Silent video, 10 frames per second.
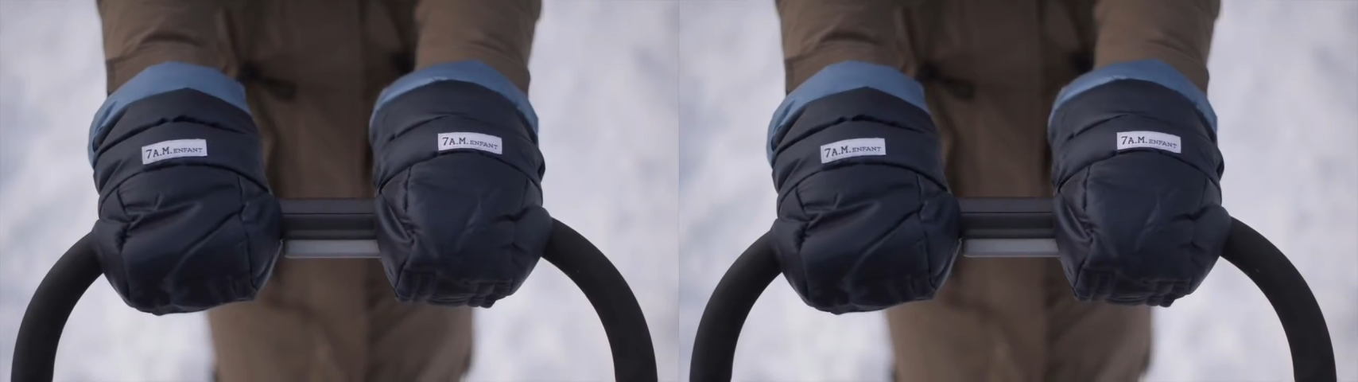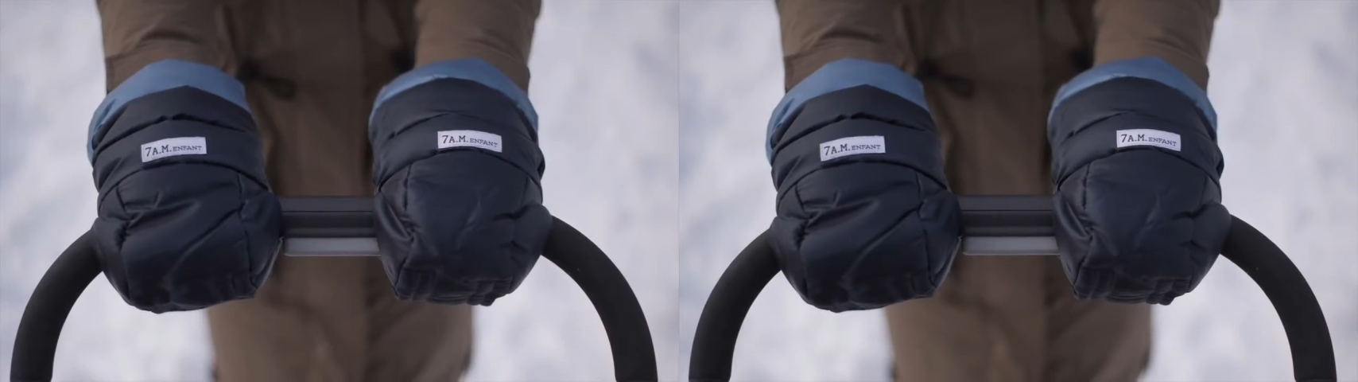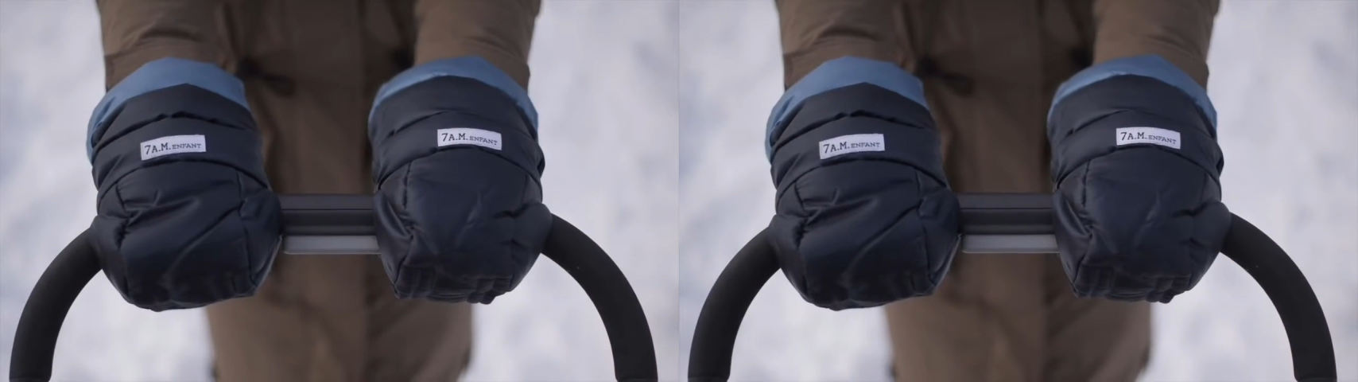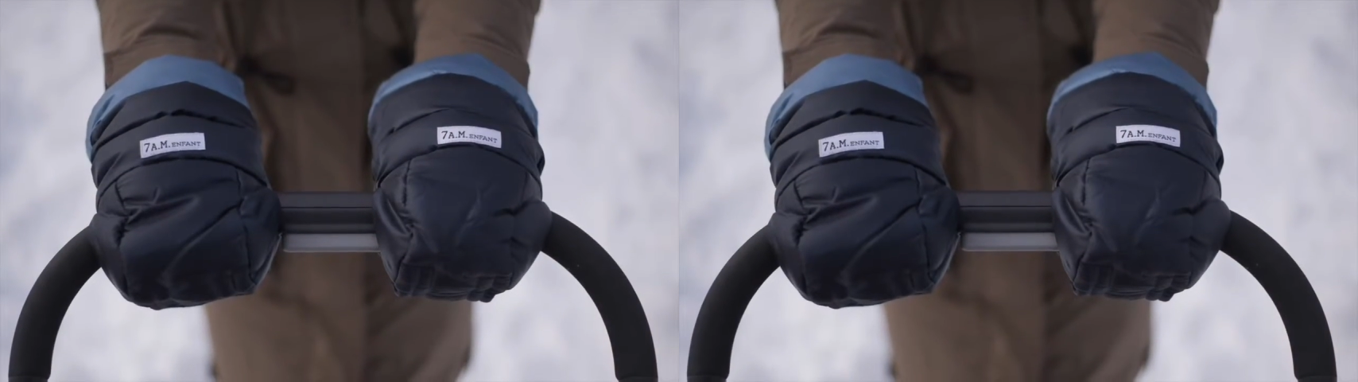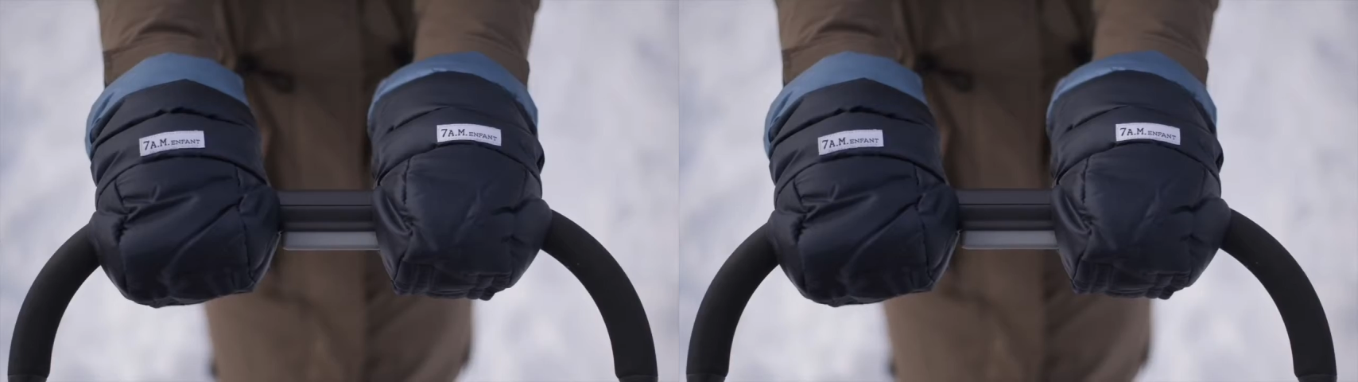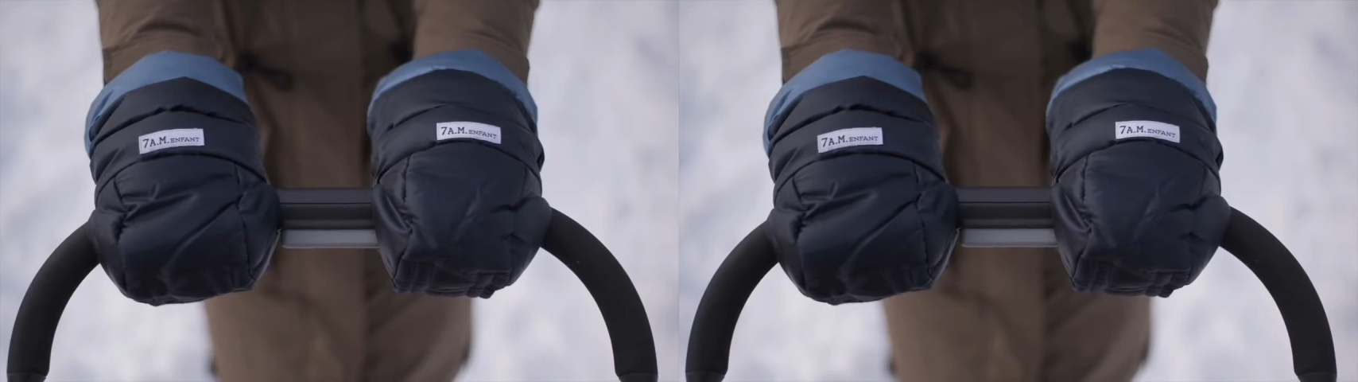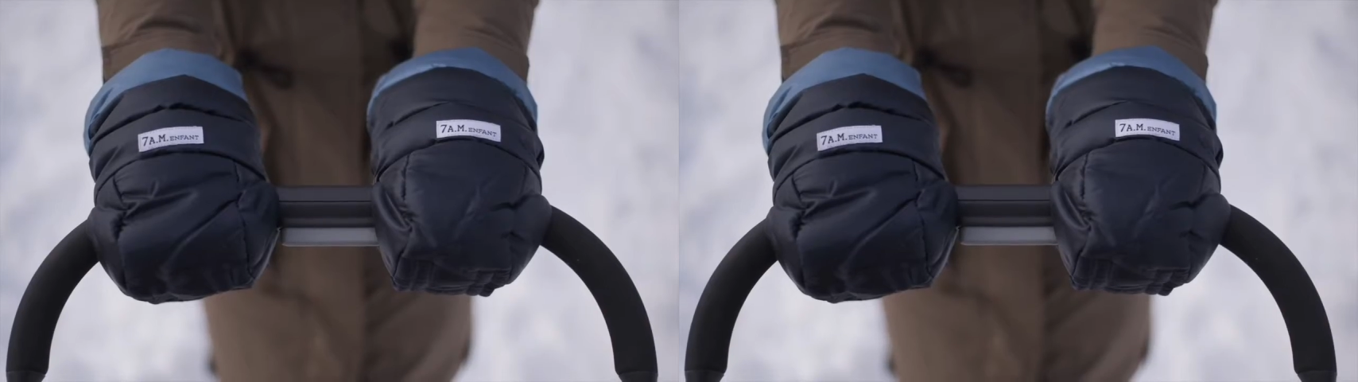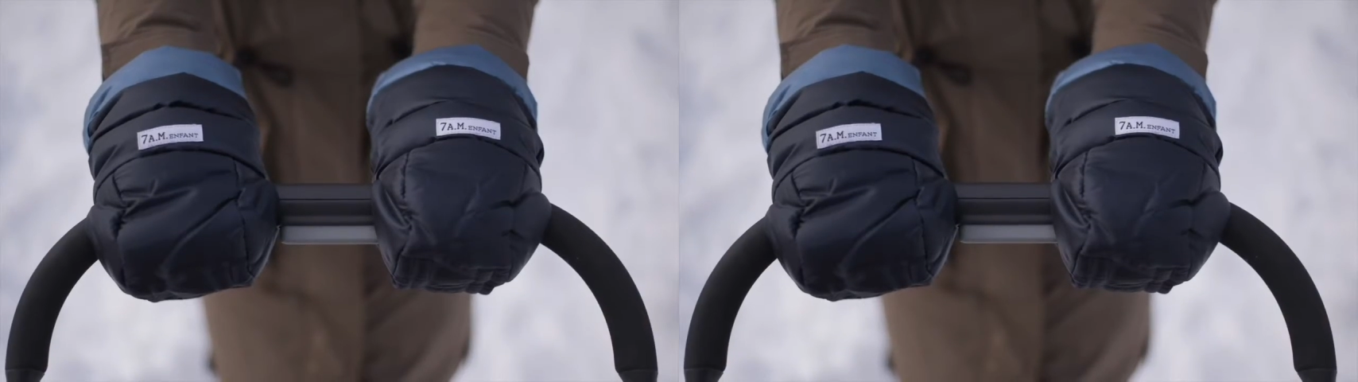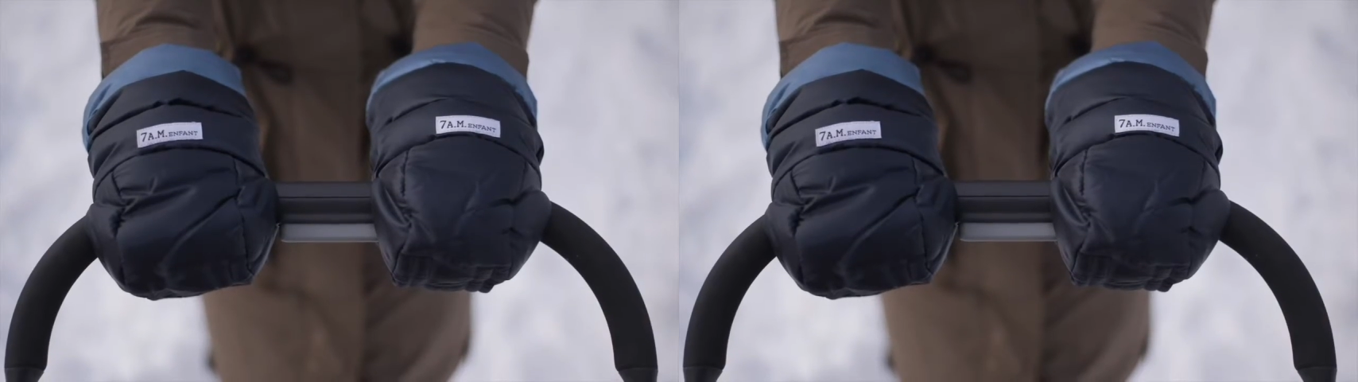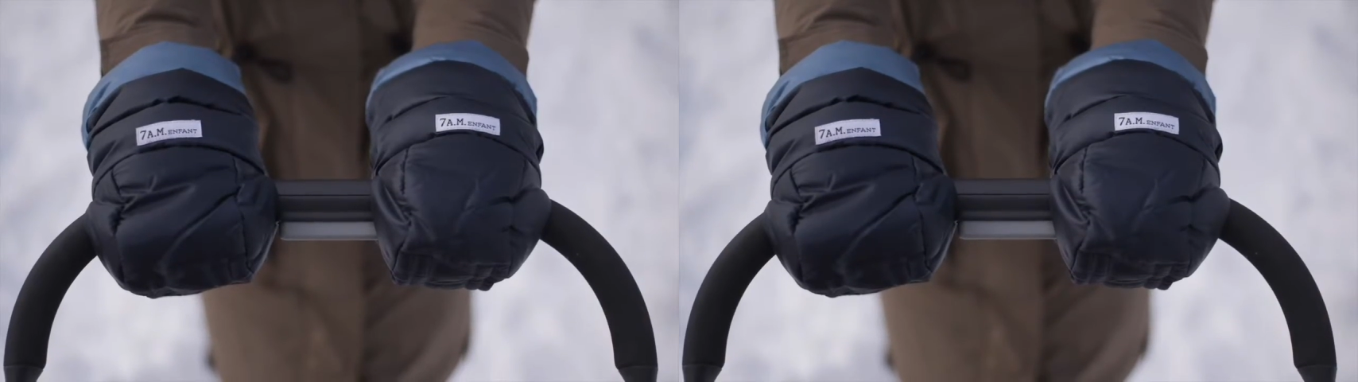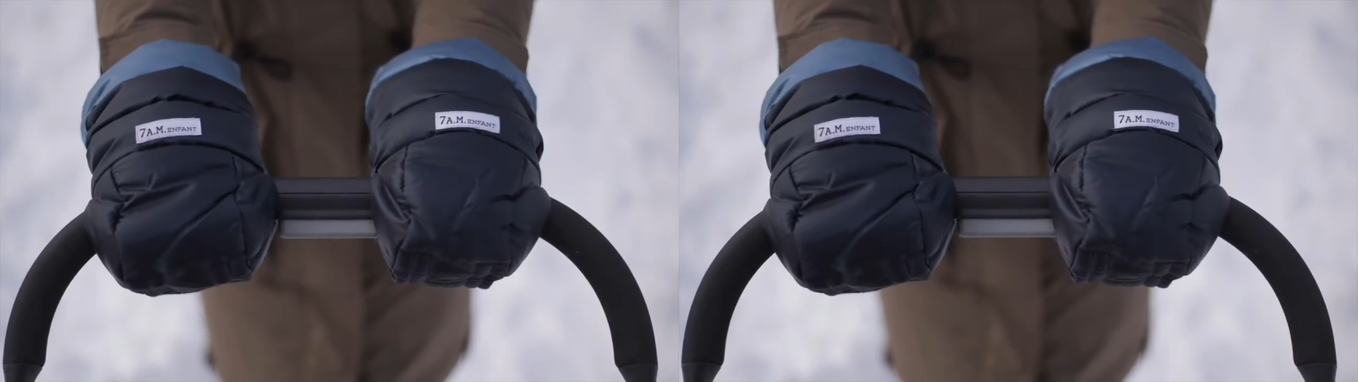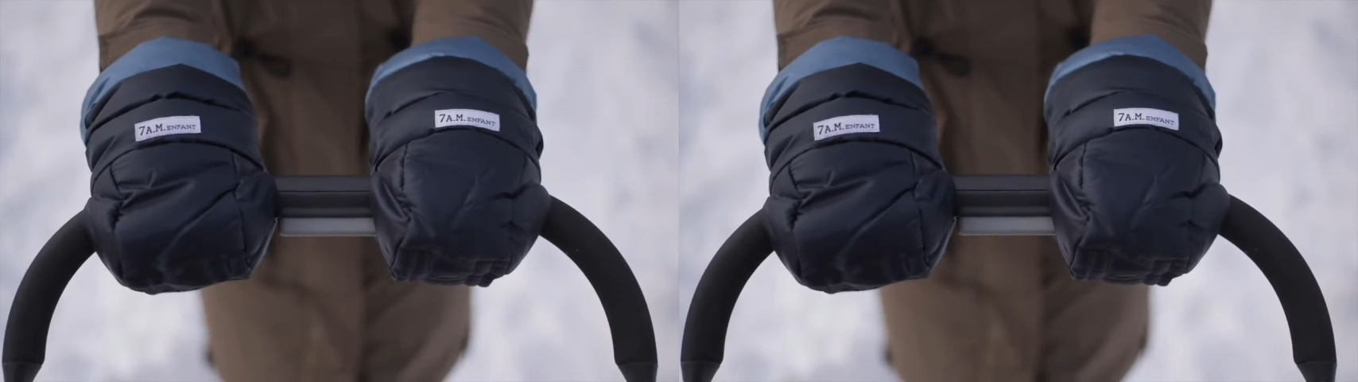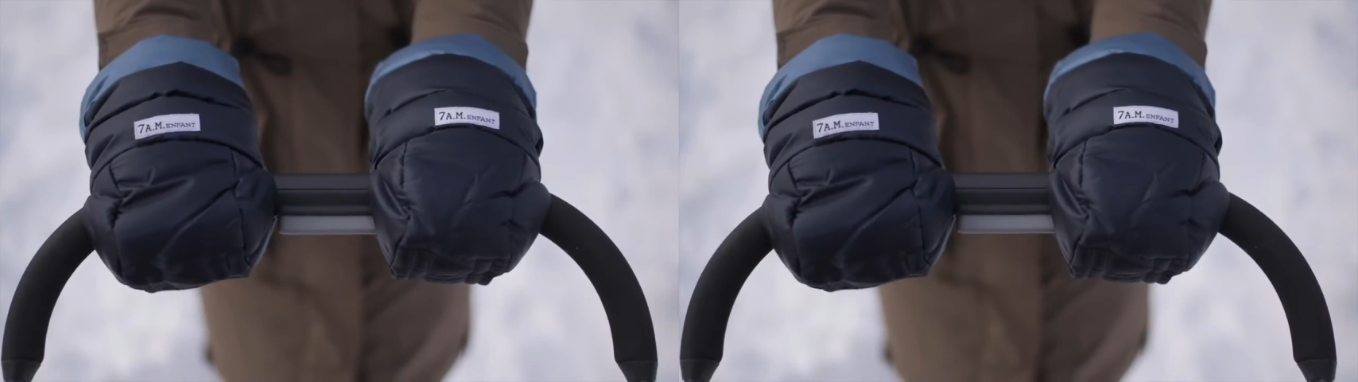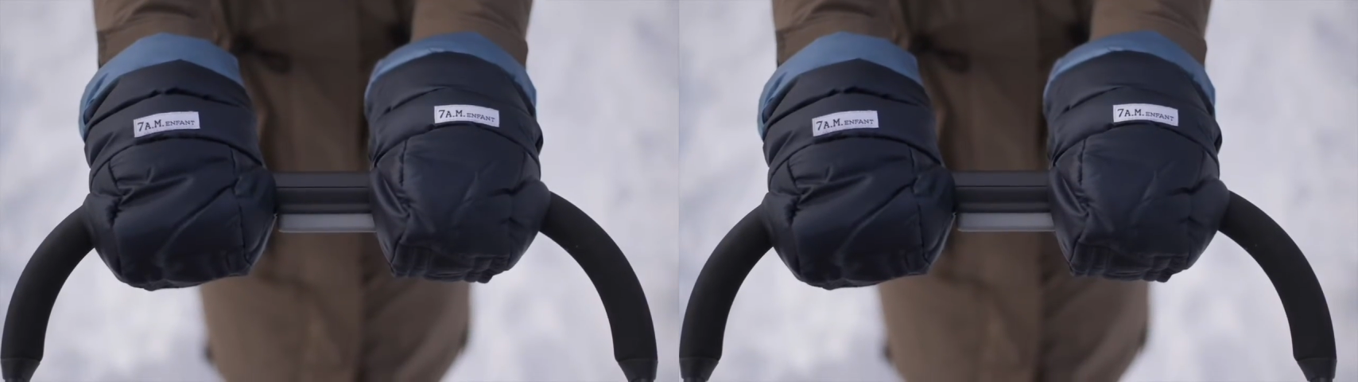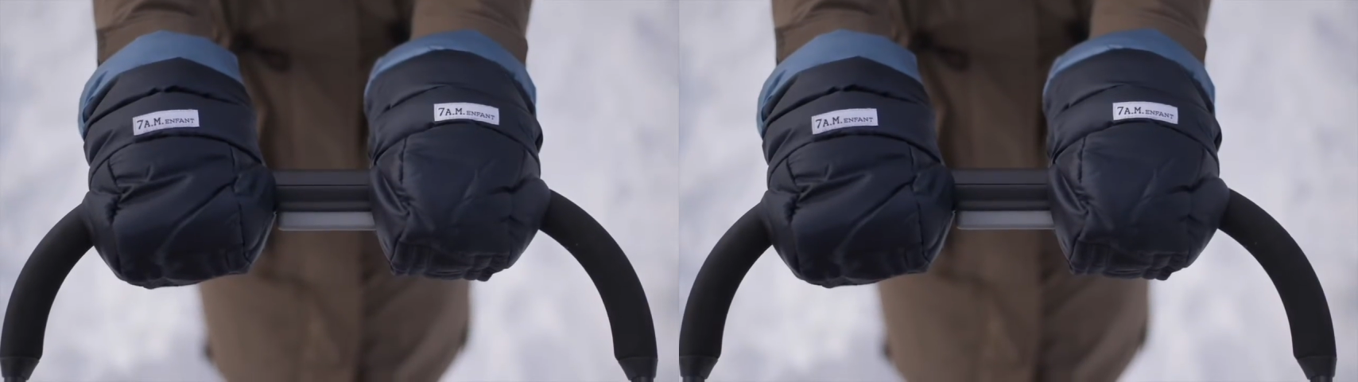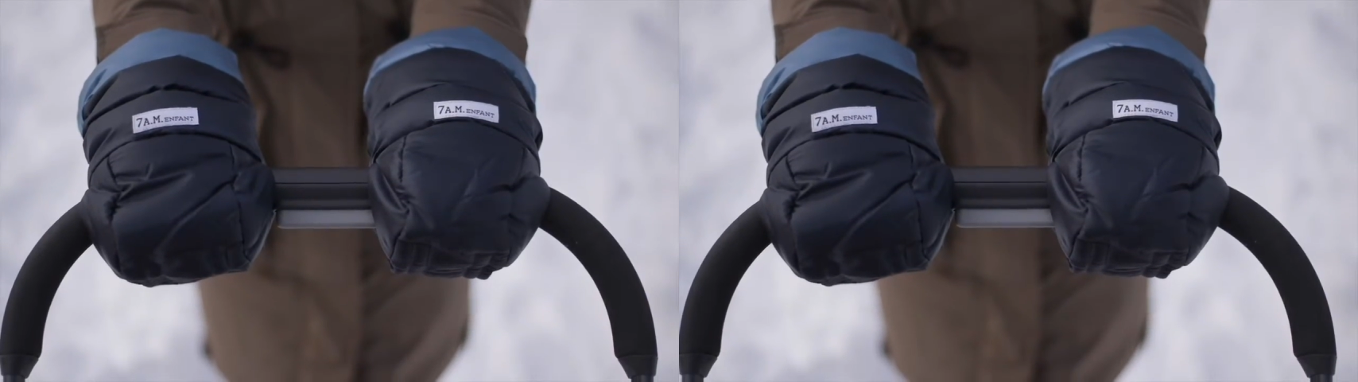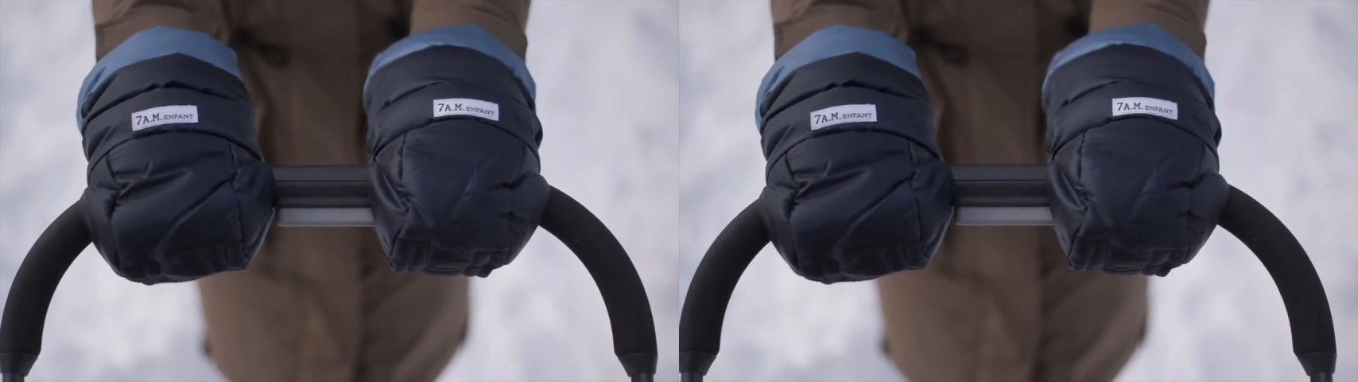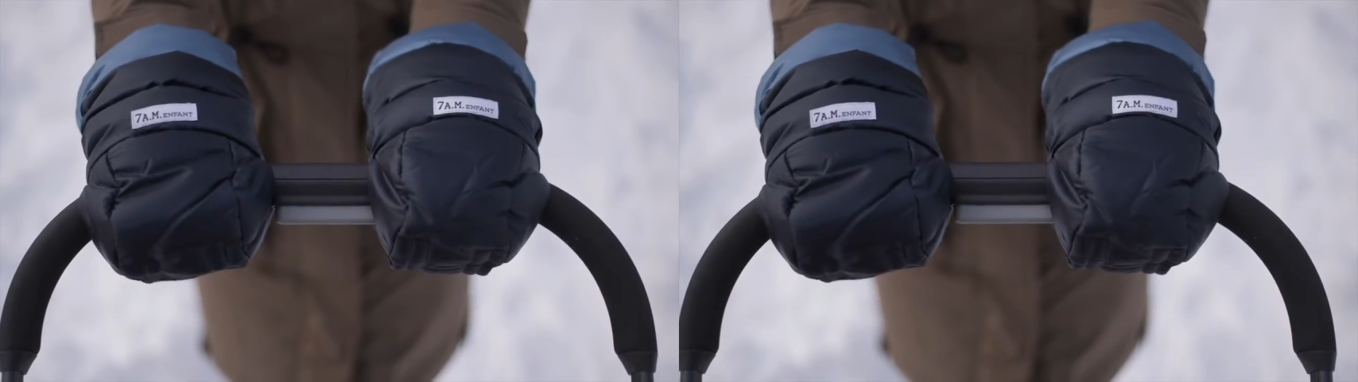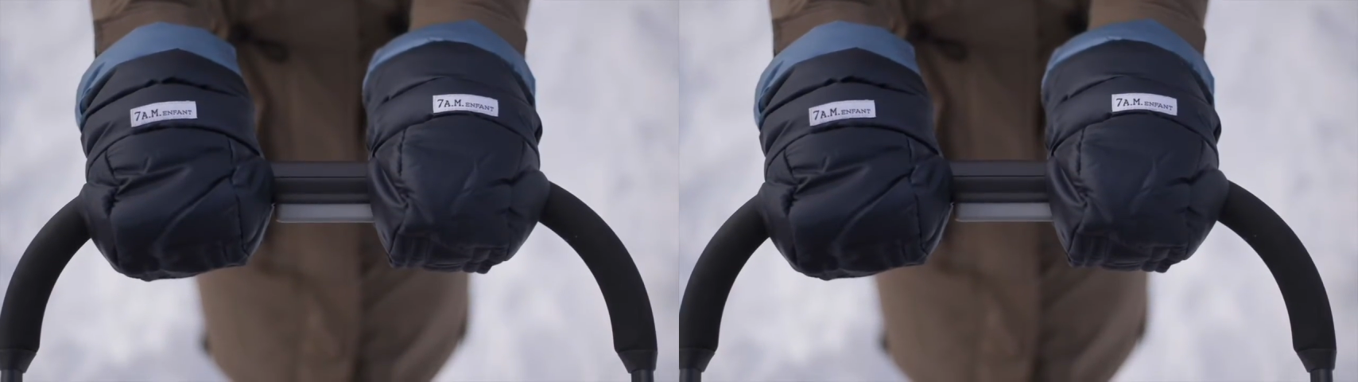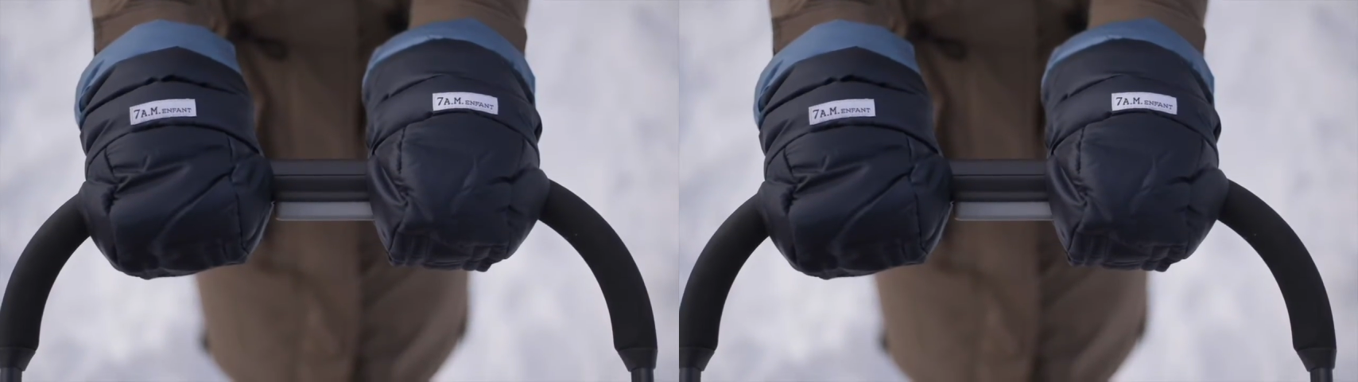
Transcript: No face is visible, so there are no lips to read.